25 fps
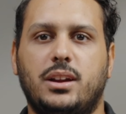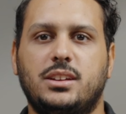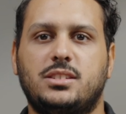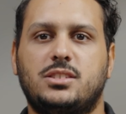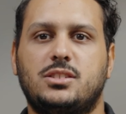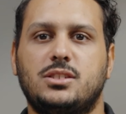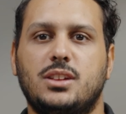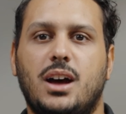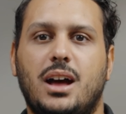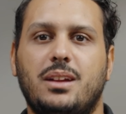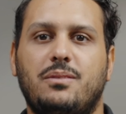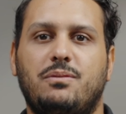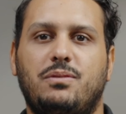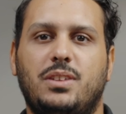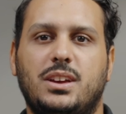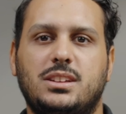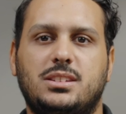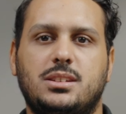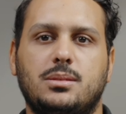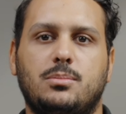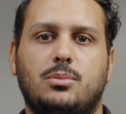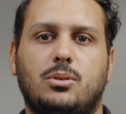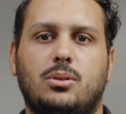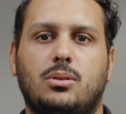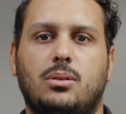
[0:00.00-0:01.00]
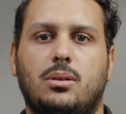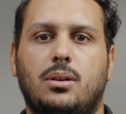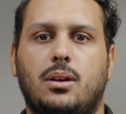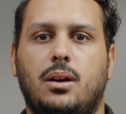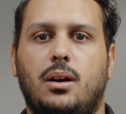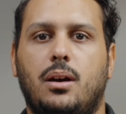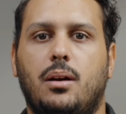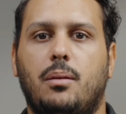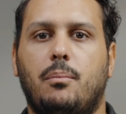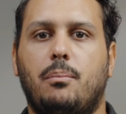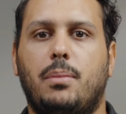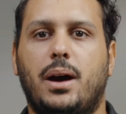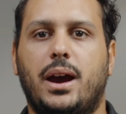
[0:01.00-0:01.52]
it's not visible
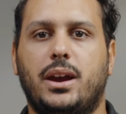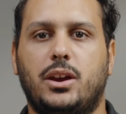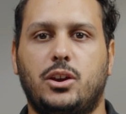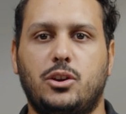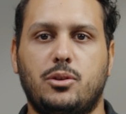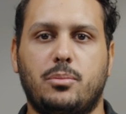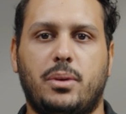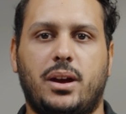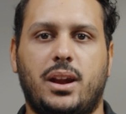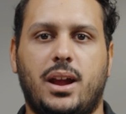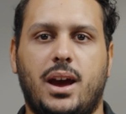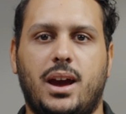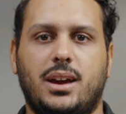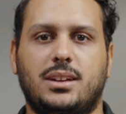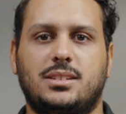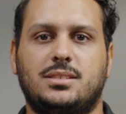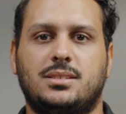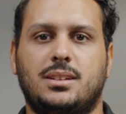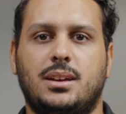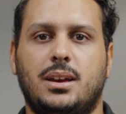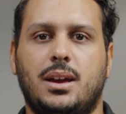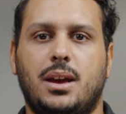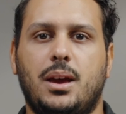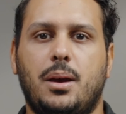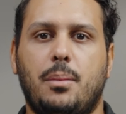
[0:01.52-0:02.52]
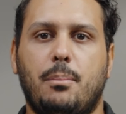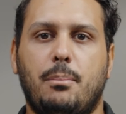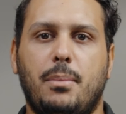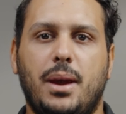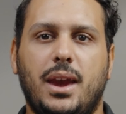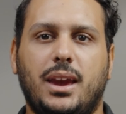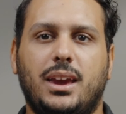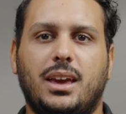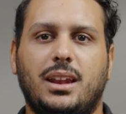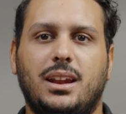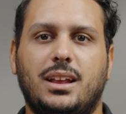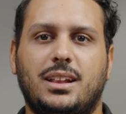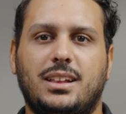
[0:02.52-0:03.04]
by human eyes,
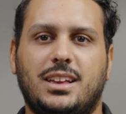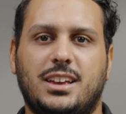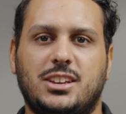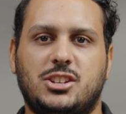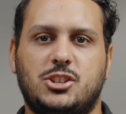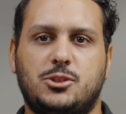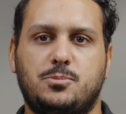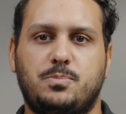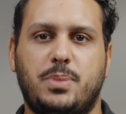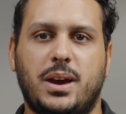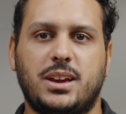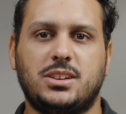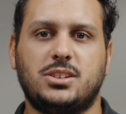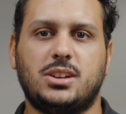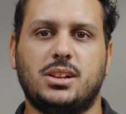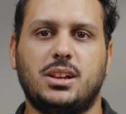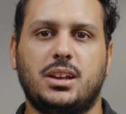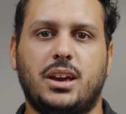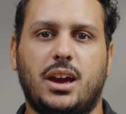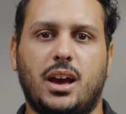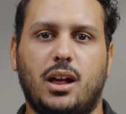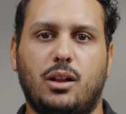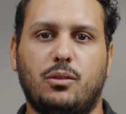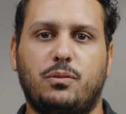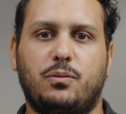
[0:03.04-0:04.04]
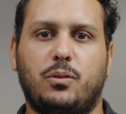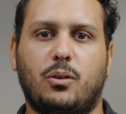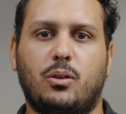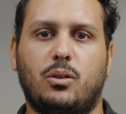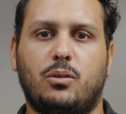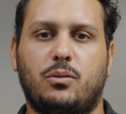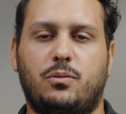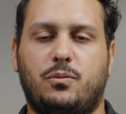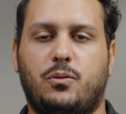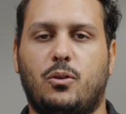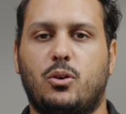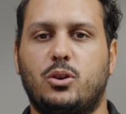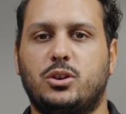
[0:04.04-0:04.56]
making it especially helpful
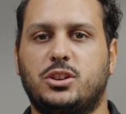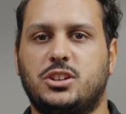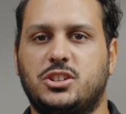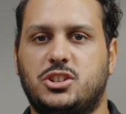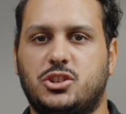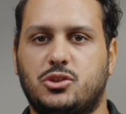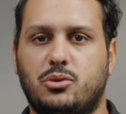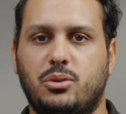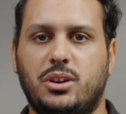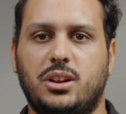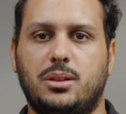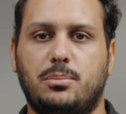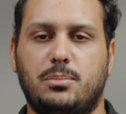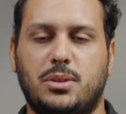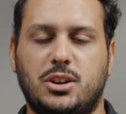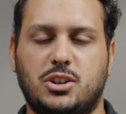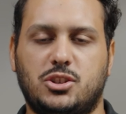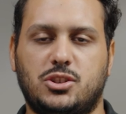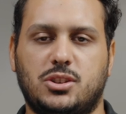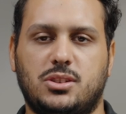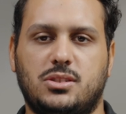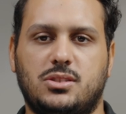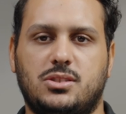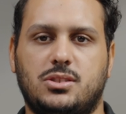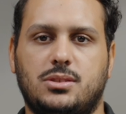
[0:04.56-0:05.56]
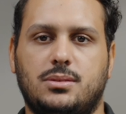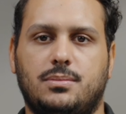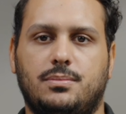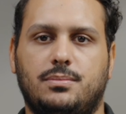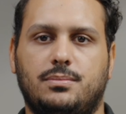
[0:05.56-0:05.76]
for discrete missions.